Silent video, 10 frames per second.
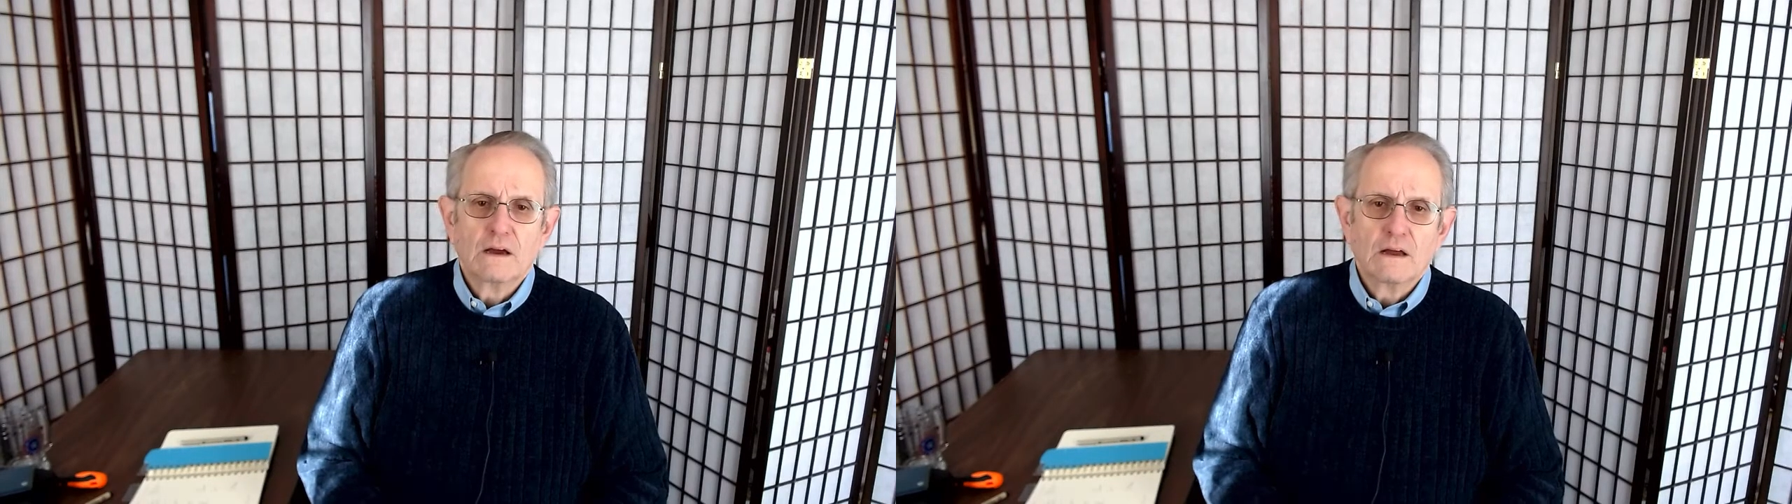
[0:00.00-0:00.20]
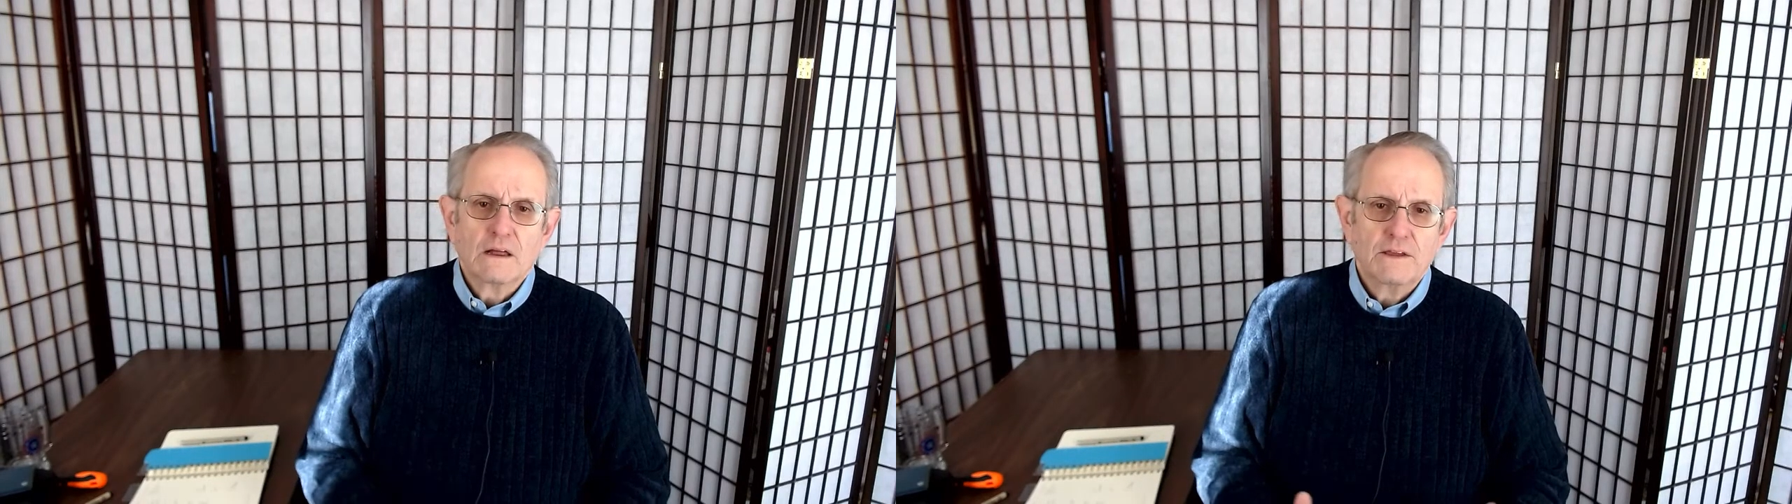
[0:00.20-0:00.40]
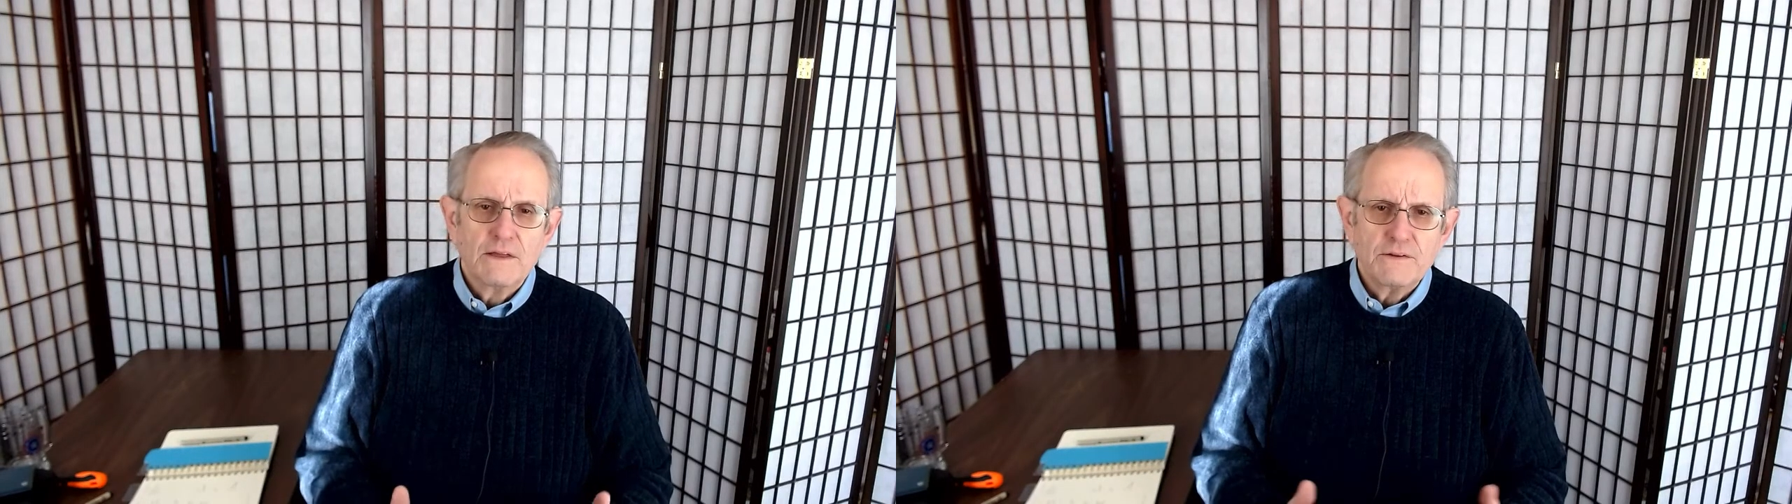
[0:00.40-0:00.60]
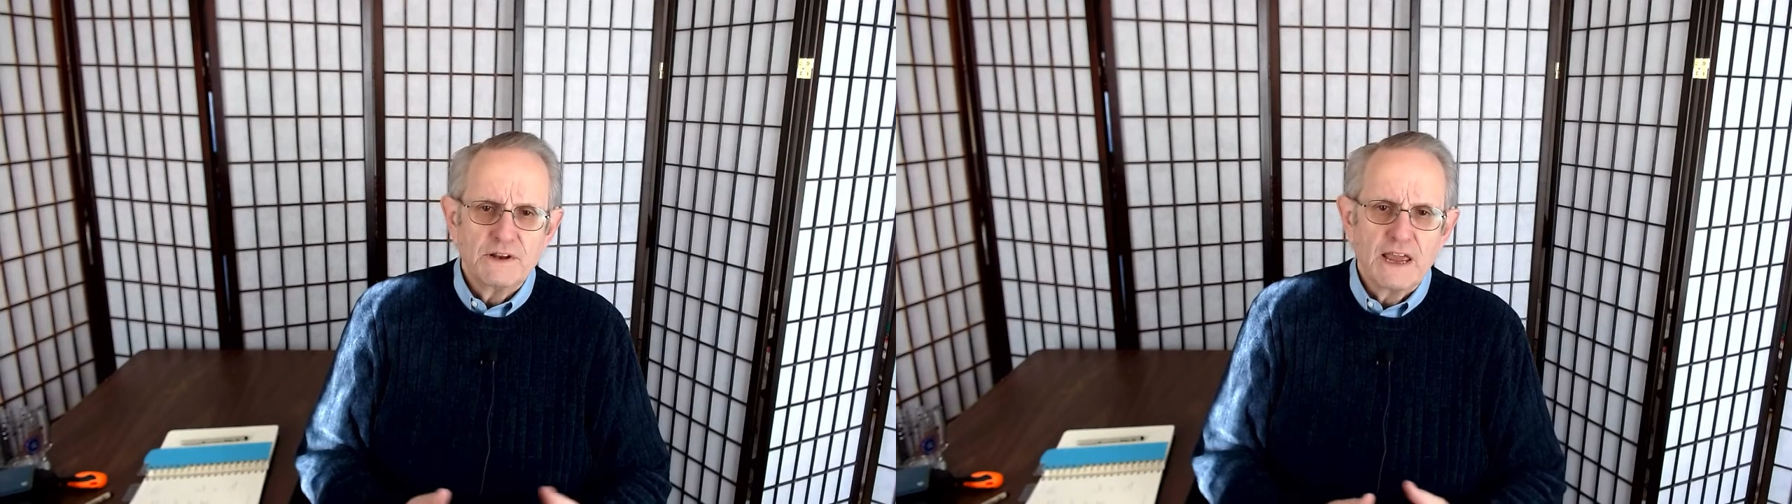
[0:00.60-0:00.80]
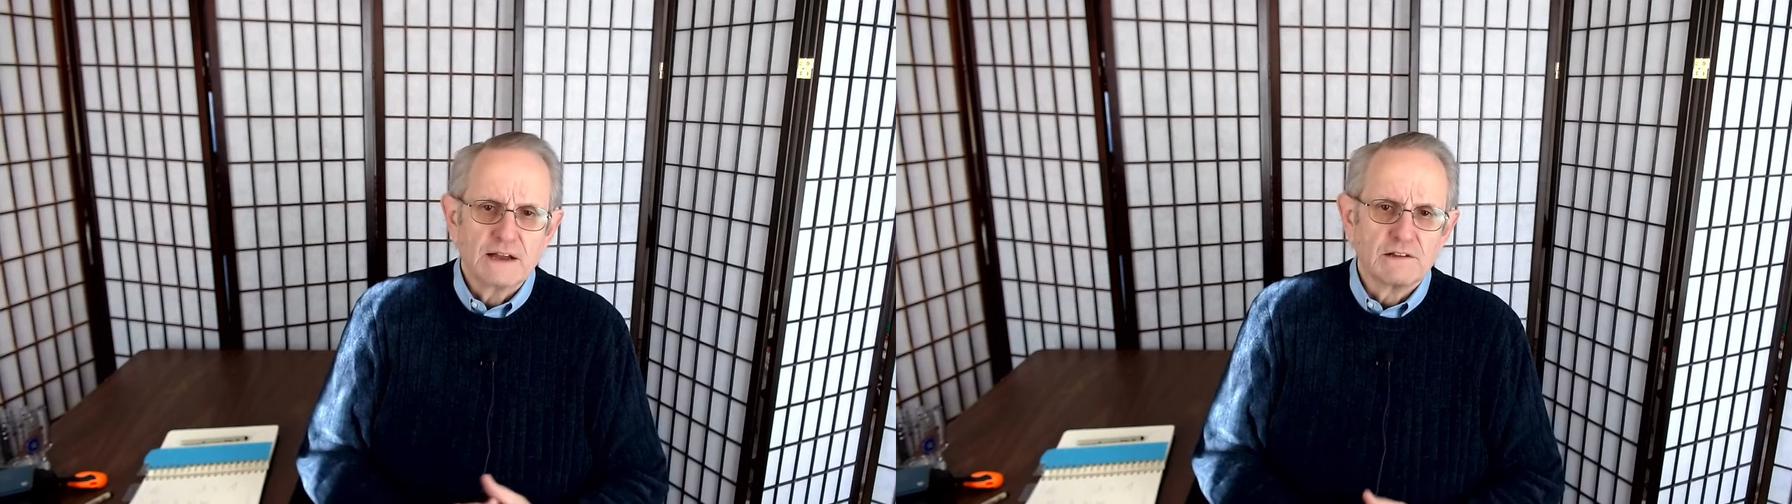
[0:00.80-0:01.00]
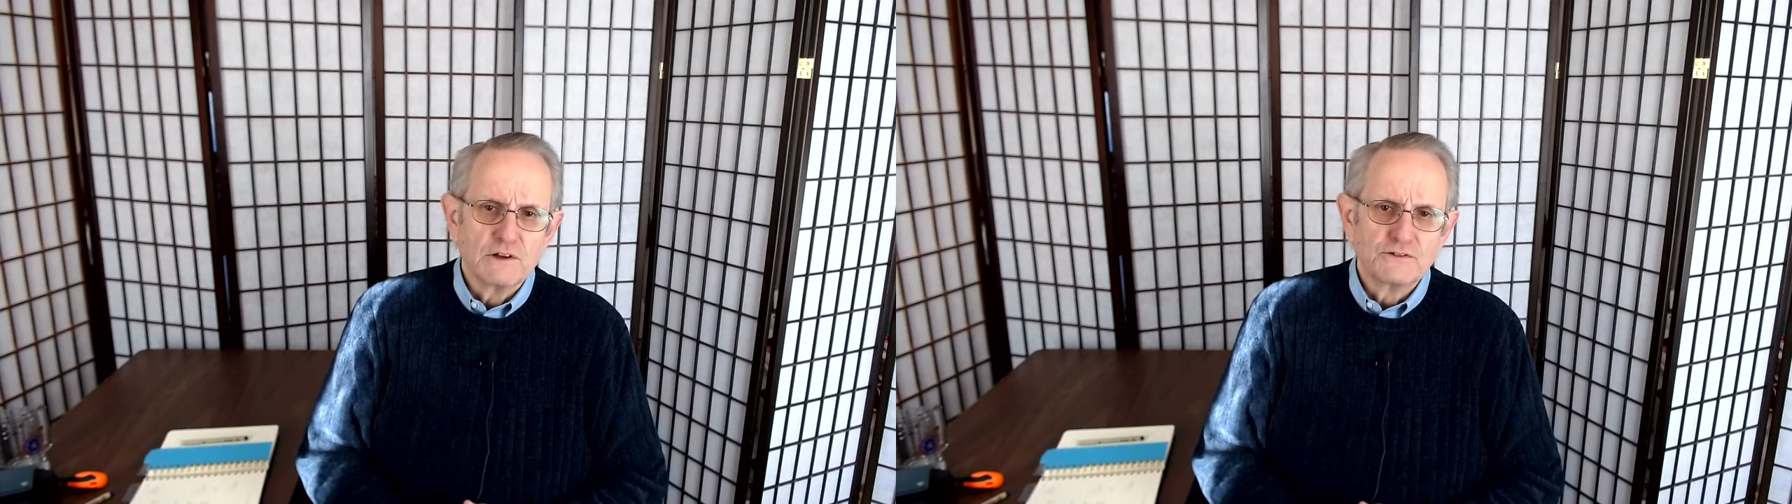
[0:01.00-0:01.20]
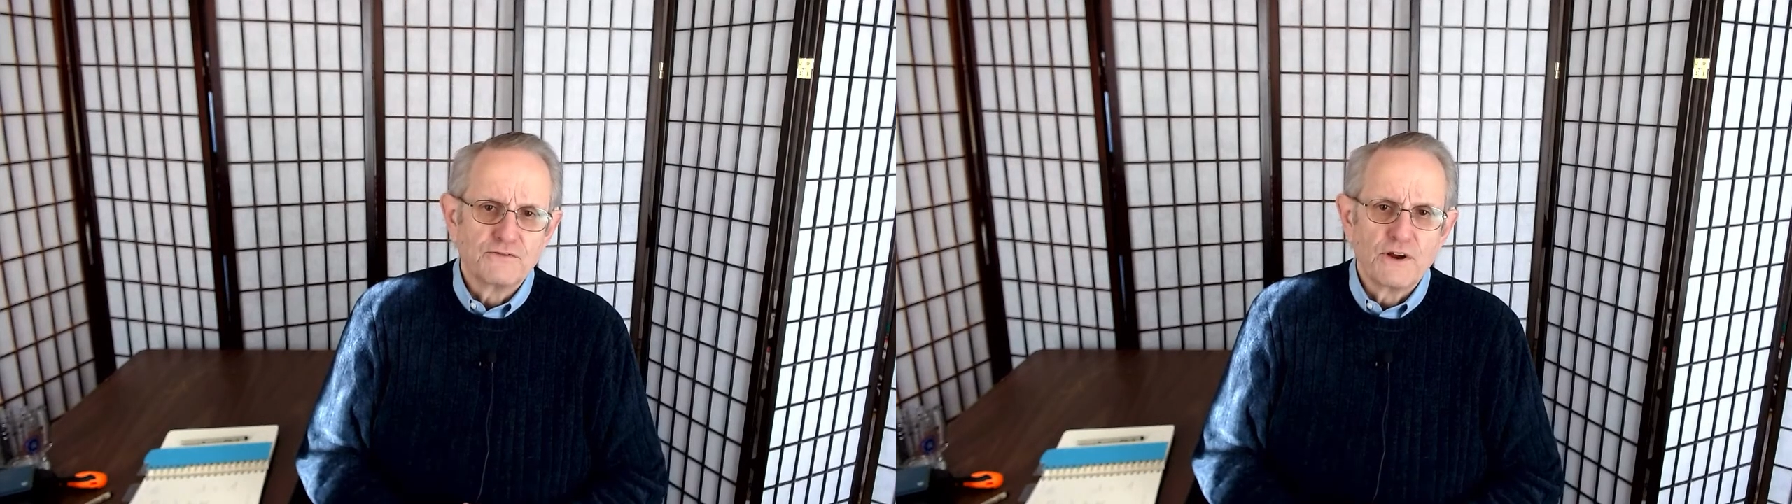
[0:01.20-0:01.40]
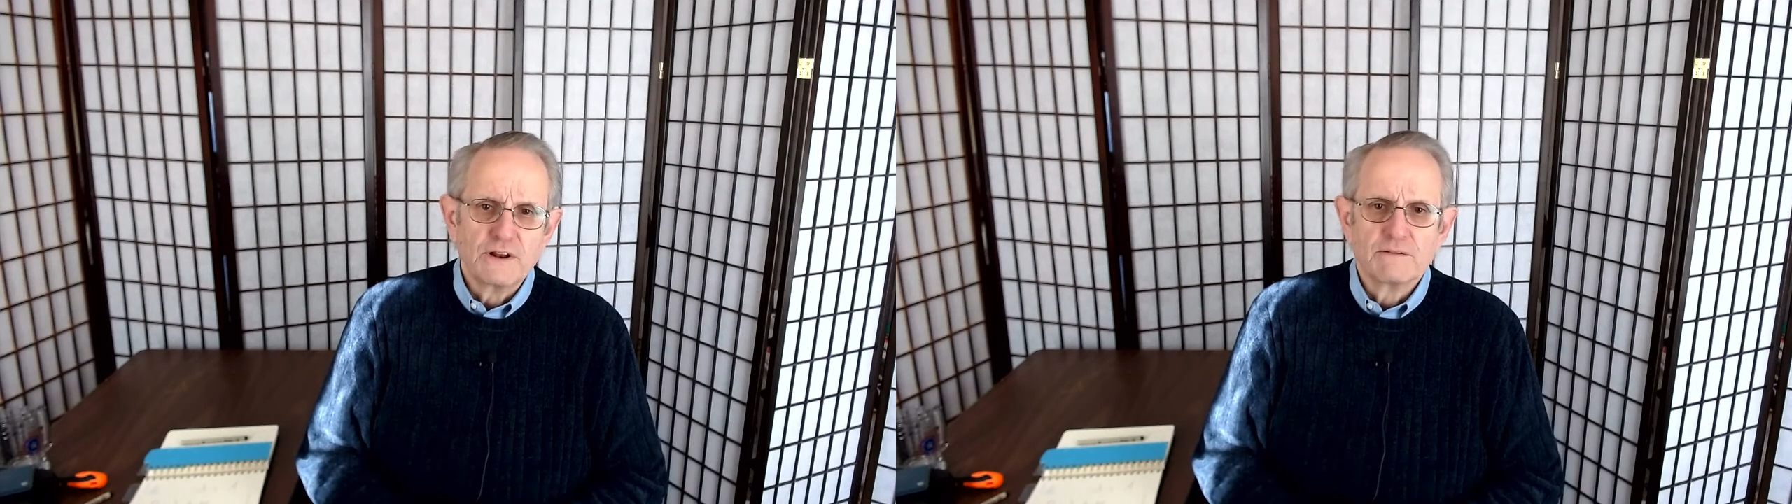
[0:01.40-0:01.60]
The other day, a close
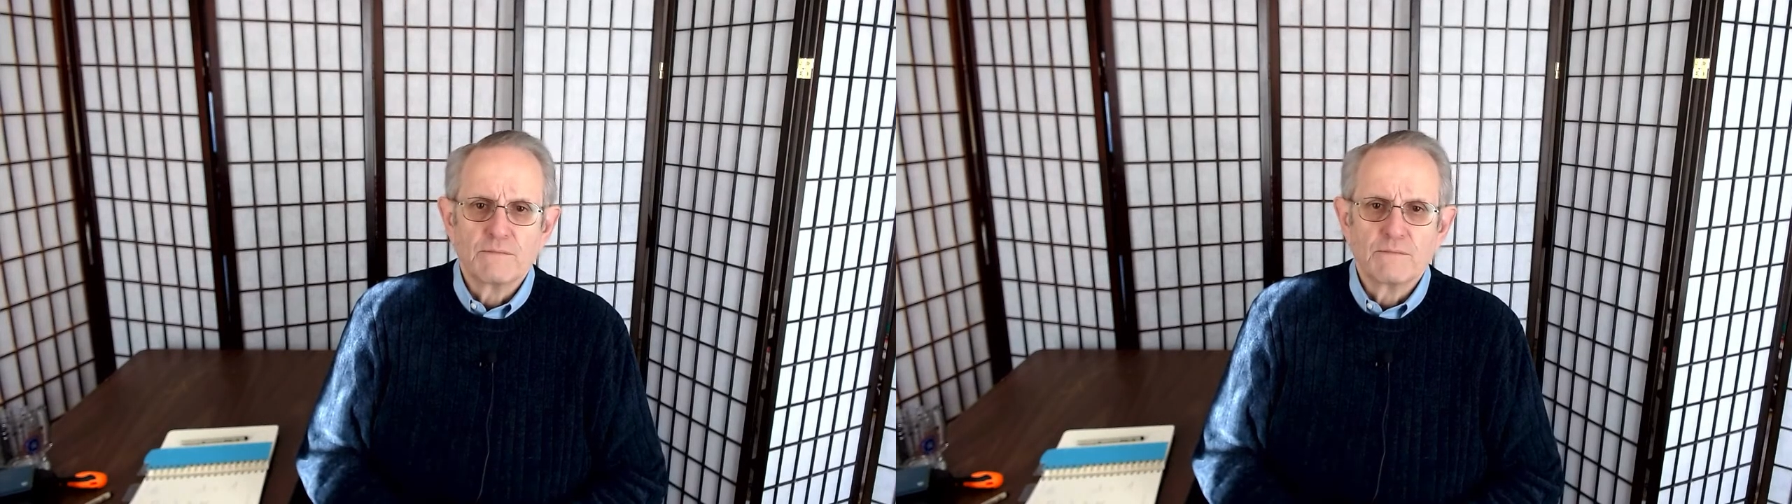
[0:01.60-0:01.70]
friend of